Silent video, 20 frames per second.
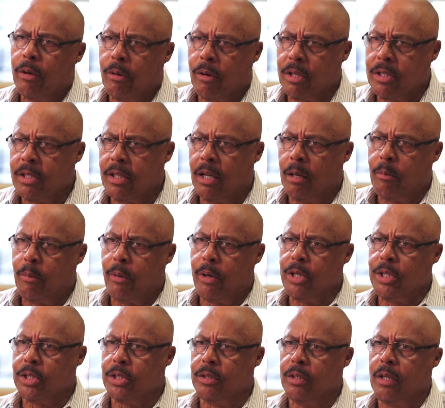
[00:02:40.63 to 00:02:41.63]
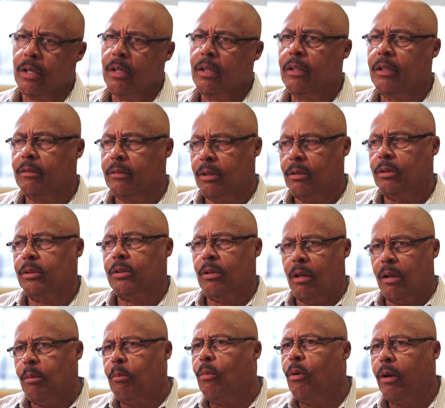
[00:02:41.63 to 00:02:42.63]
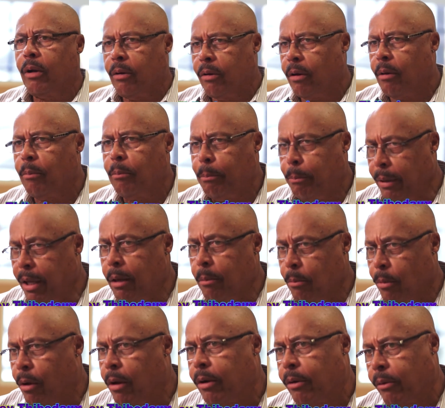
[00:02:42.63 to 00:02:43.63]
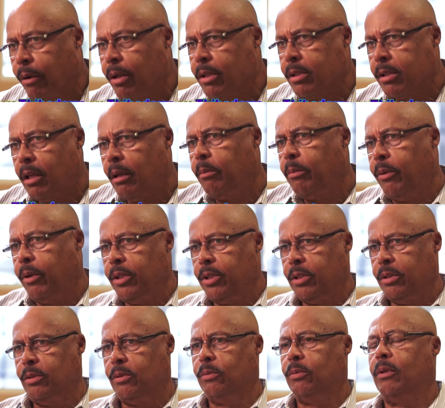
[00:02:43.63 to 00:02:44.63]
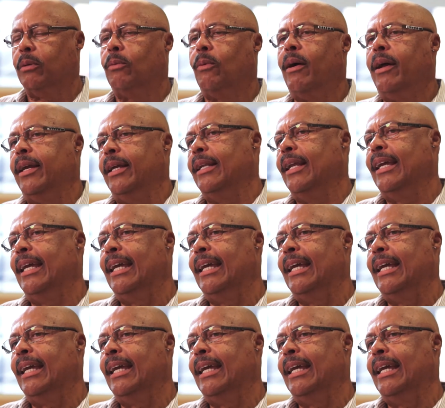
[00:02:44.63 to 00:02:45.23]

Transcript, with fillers: Gras celebration. Of course, all the Mardi Gras, big Mardi Gras celebrations were white.